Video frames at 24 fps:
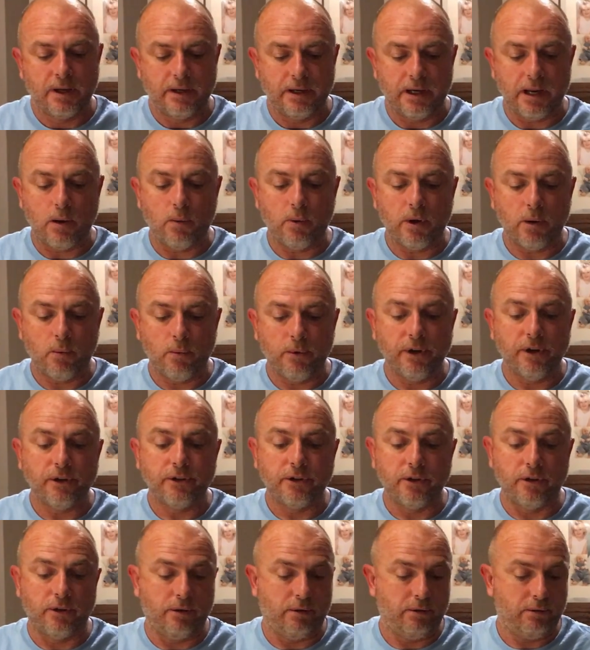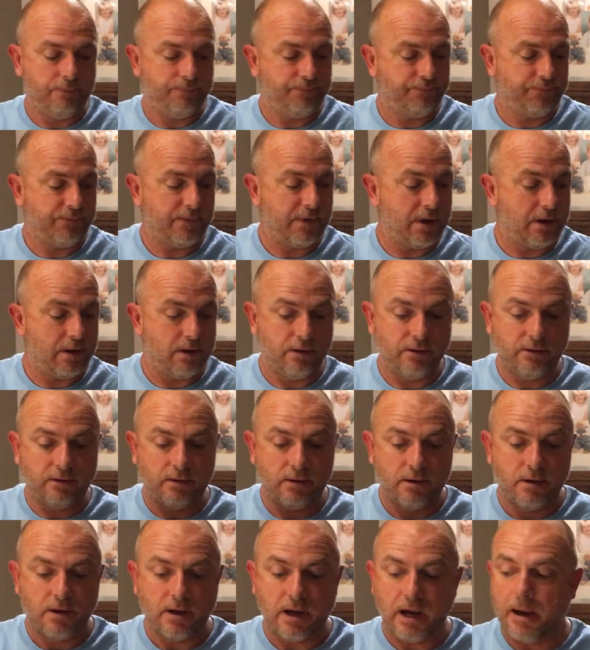Now what I want to do
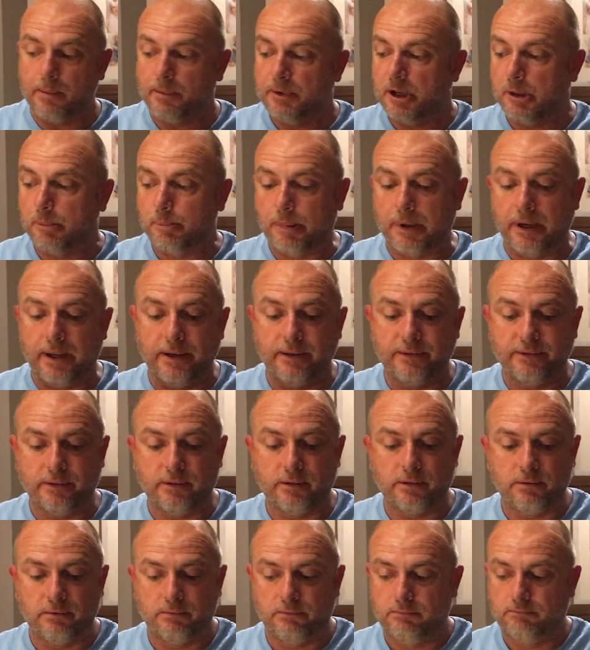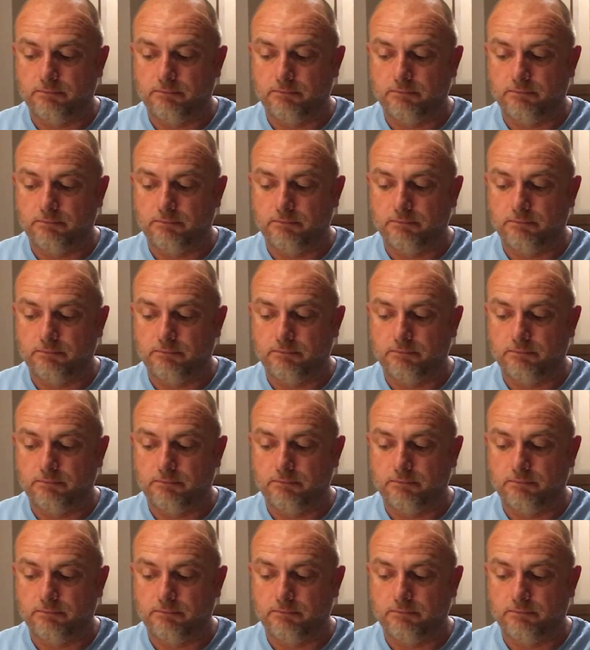is I'm going to place